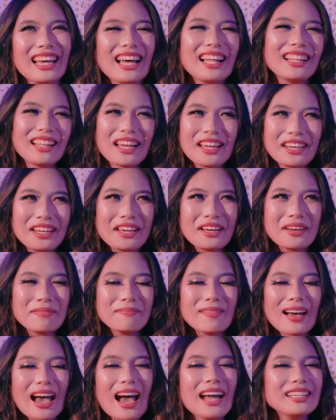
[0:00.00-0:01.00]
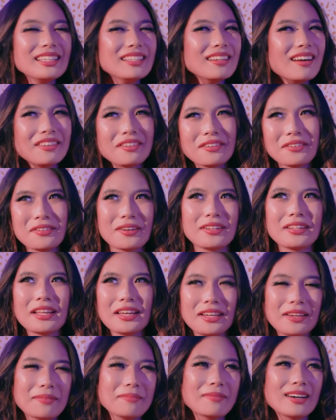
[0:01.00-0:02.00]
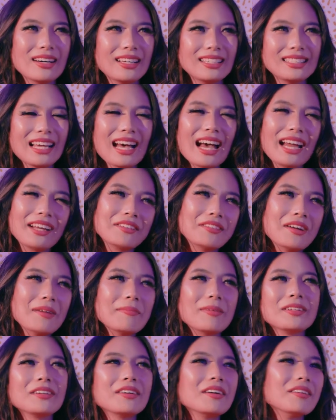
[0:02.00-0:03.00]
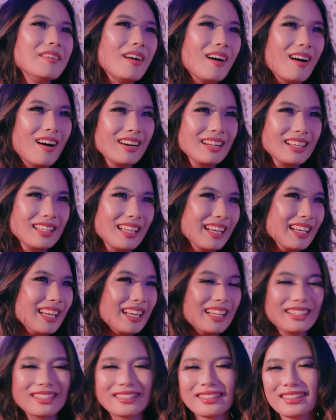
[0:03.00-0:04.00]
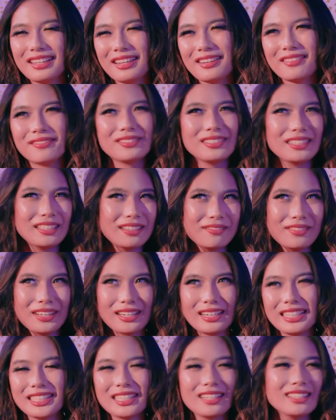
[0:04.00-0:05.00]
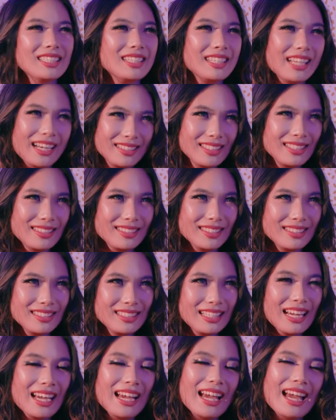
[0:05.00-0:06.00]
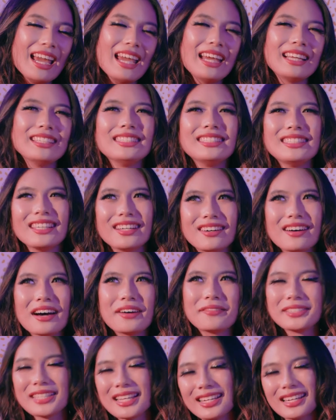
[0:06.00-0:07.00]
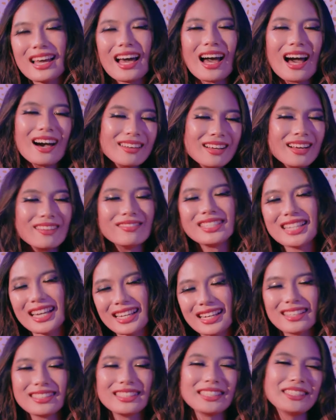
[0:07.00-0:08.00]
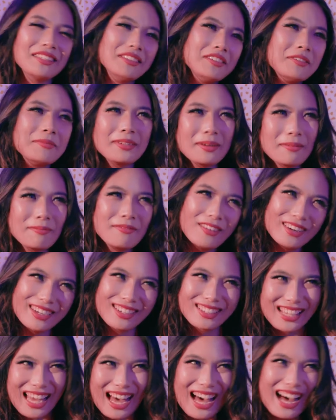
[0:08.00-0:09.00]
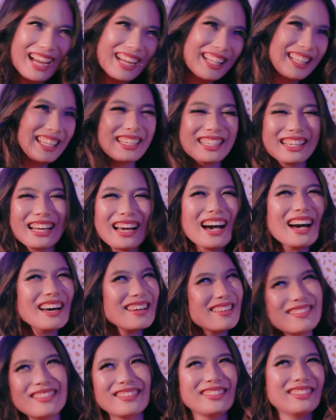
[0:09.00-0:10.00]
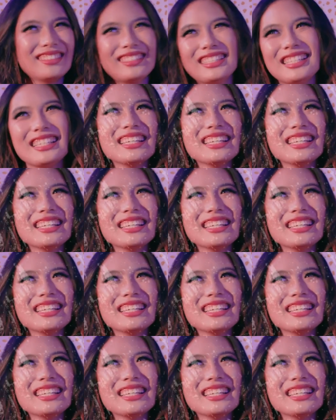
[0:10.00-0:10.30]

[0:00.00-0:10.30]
Elenium. I did not know who Elenium was. I grew up under a rock, like lived in a very sheltered household. And so I was like, I'll come check out this aluminum foil guy. Like, I don't know who he